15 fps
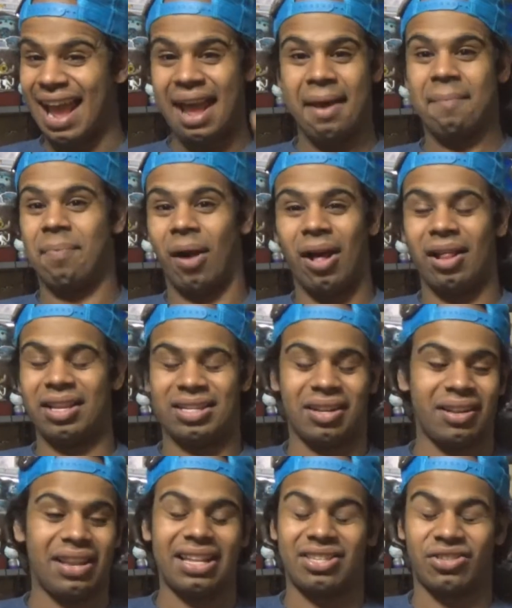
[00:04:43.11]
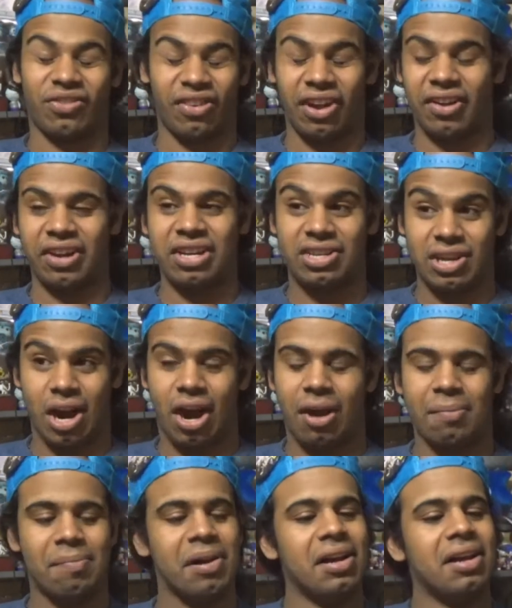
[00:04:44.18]
and probably something that's very
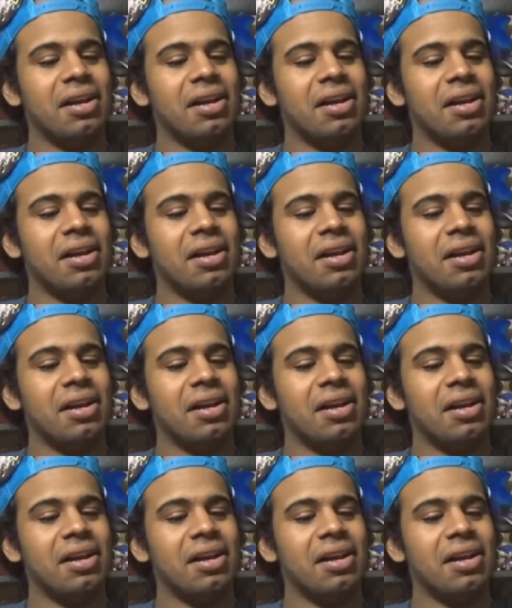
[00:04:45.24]
dumb.